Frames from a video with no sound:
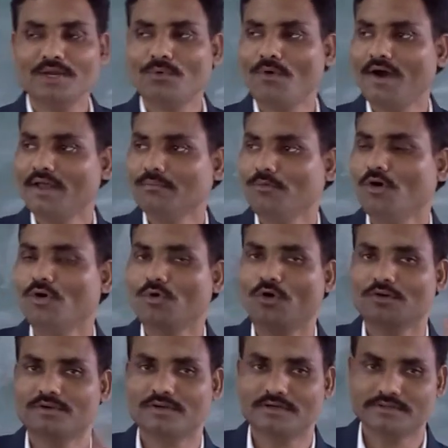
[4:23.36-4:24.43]
require more
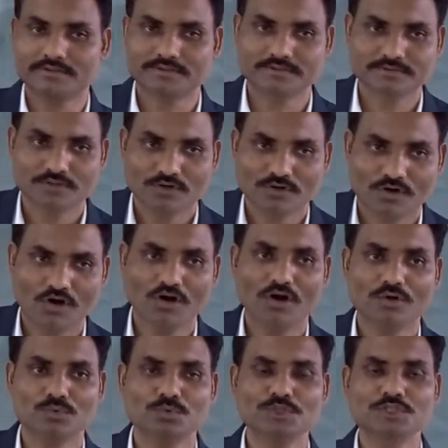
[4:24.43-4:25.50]
water,
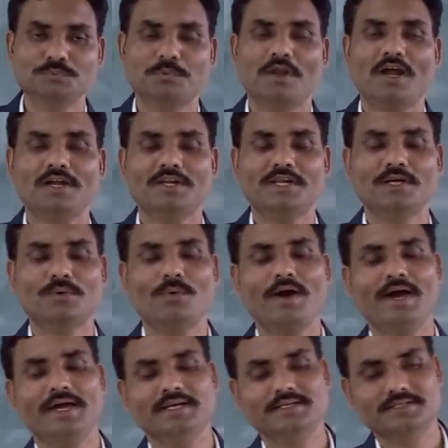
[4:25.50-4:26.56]
or which plant
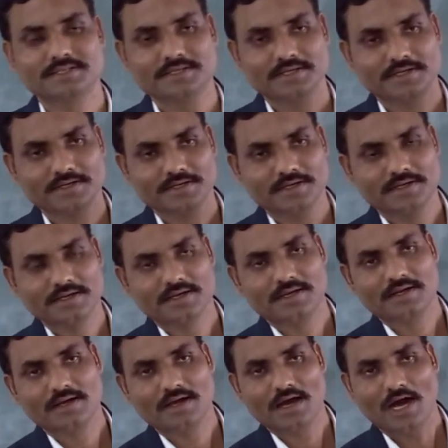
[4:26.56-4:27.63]
require
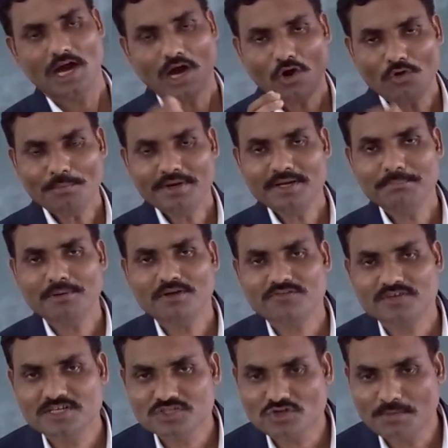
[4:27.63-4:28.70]
how many
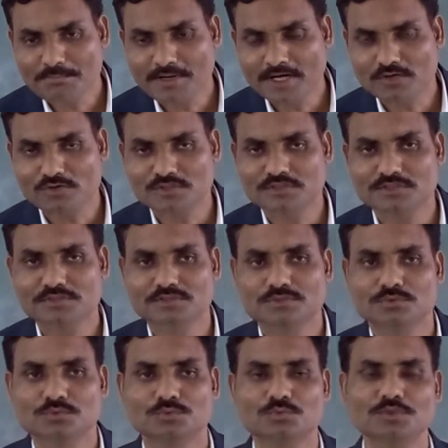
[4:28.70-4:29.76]
percentage of nitrogen,
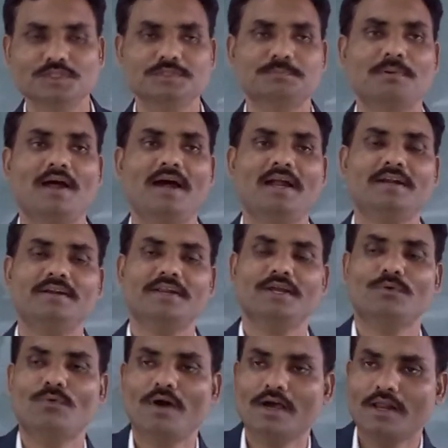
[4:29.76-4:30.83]
which plant
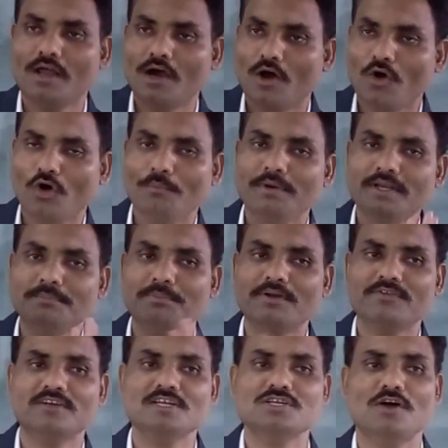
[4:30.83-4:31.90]
require how many
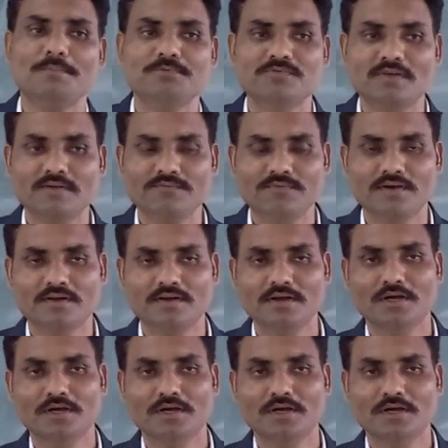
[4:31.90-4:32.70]
percentage of sulfur,